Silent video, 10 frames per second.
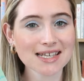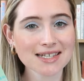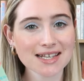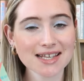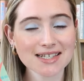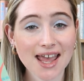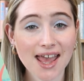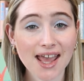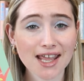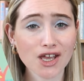This is
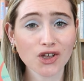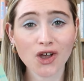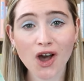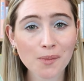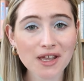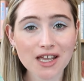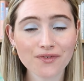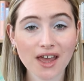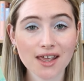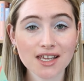a
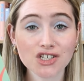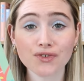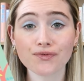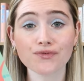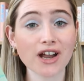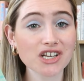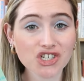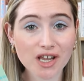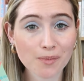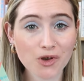coming-of-age
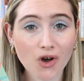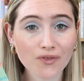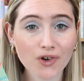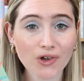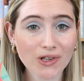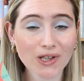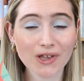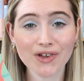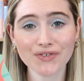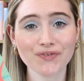friendship
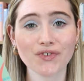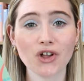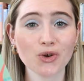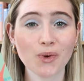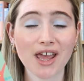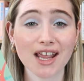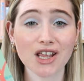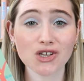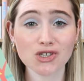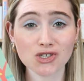novel
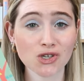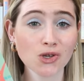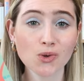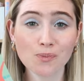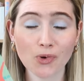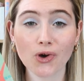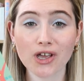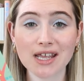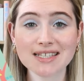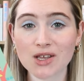following 2
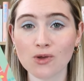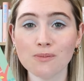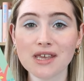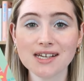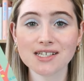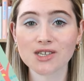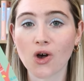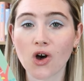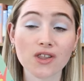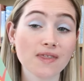boys who meet
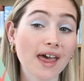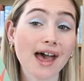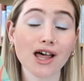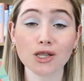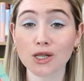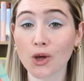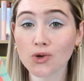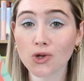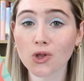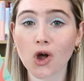on their
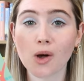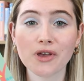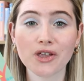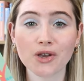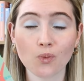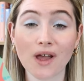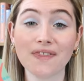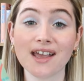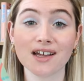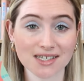local common when
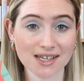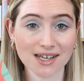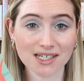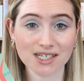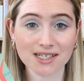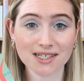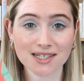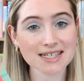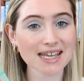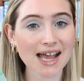they are teenagers.
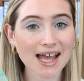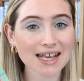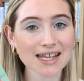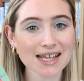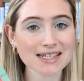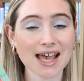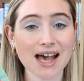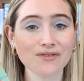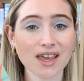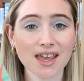Stan is
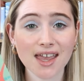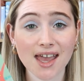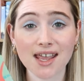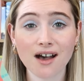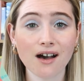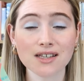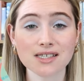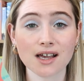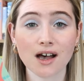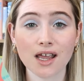having a
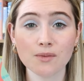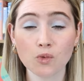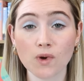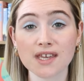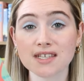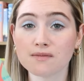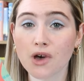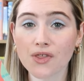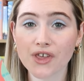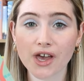hard time with his
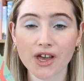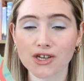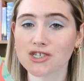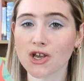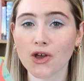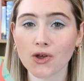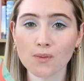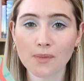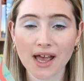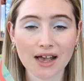mother at
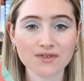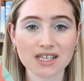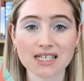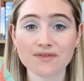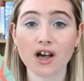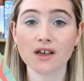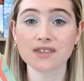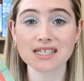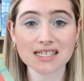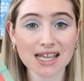home after his
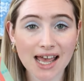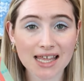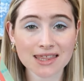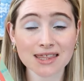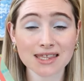father's death.